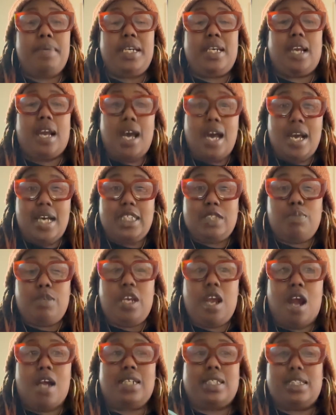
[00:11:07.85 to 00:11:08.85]
because
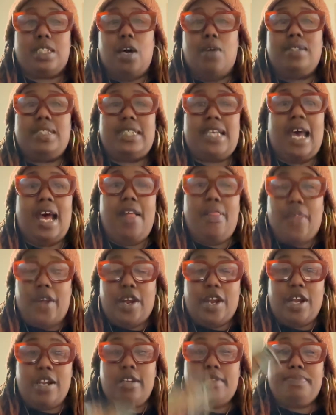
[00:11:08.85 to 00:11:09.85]
we are so
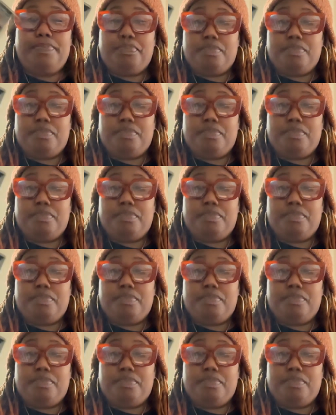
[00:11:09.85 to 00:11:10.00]
tethered